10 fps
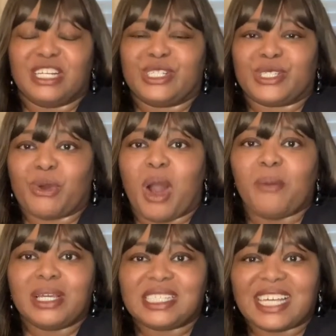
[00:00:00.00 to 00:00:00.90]
So I'm
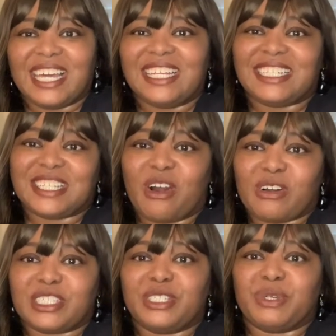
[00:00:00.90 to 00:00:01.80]
excited to talk
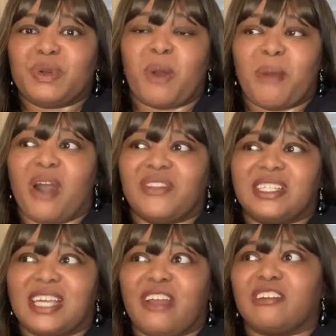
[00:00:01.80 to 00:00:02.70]
to you about this
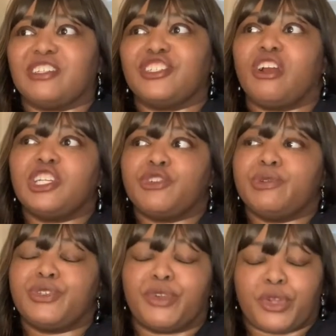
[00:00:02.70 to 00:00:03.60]
character, Chartreuse
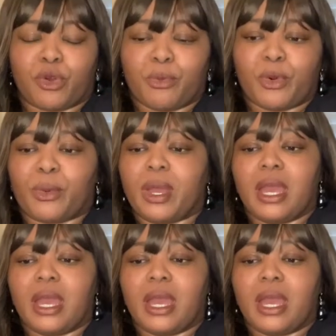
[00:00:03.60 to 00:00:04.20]
Grenoble.